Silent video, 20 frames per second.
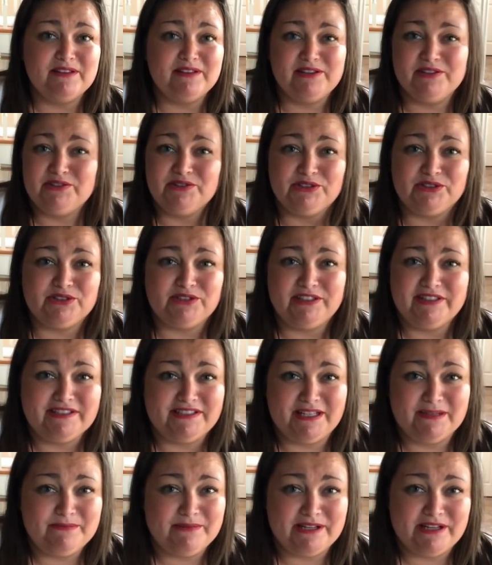there's They
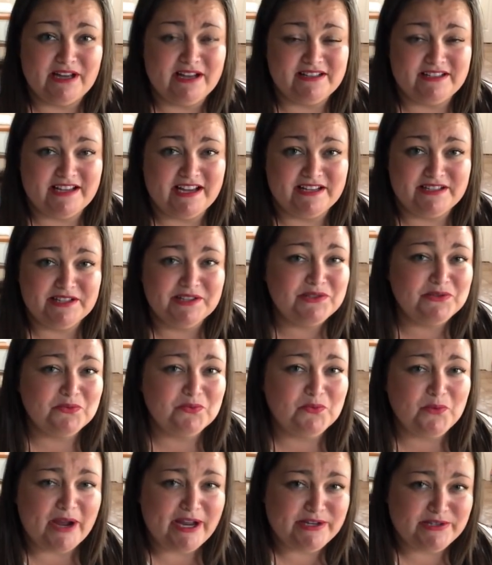sent me a size that's
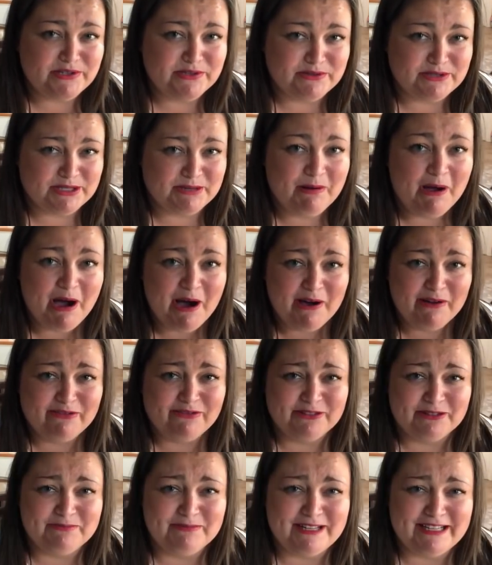way too small
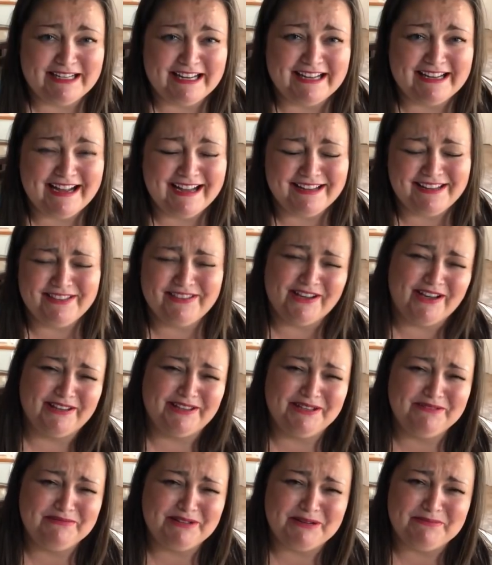for me and I kind of
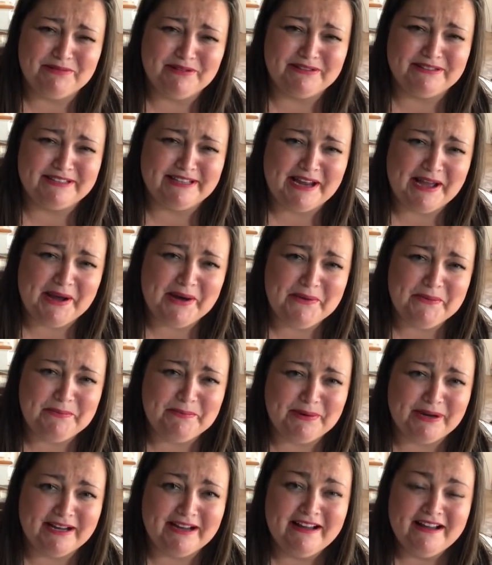thought that when I pulled it
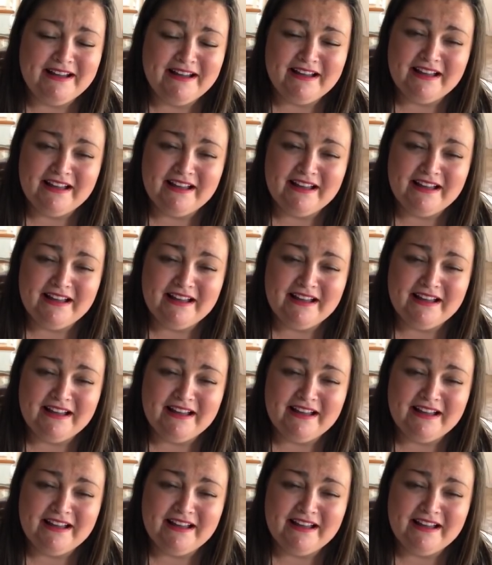out, but